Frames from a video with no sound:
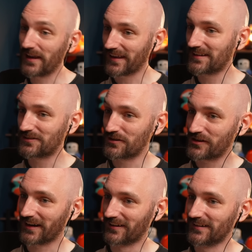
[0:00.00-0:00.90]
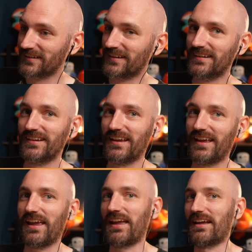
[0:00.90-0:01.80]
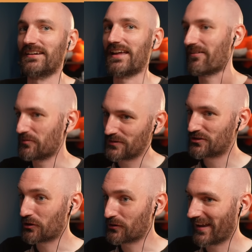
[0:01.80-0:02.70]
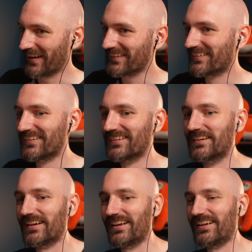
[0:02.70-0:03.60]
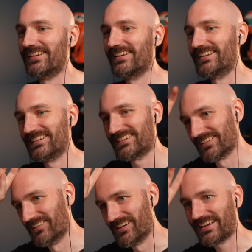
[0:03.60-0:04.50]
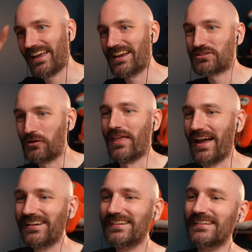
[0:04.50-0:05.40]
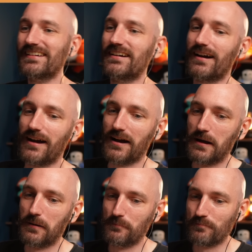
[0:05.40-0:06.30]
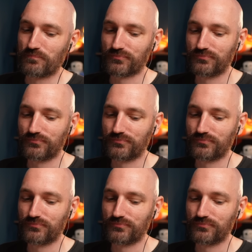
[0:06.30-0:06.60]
make it into the trailer and haven't been shown yet. So I can't show that. But